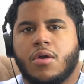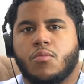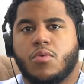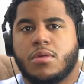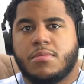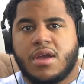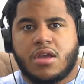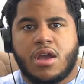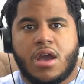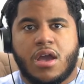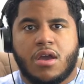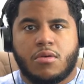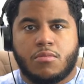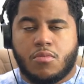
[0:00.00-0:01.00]
with my
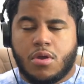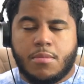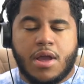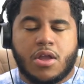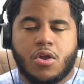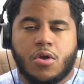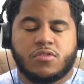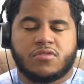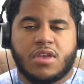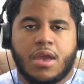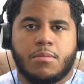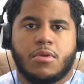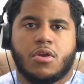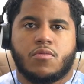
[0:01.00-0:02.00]
co-host
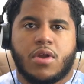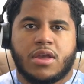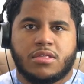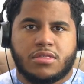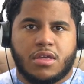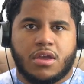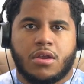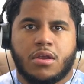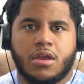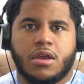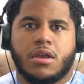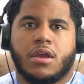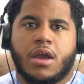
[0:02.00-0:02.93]
Cameo right there.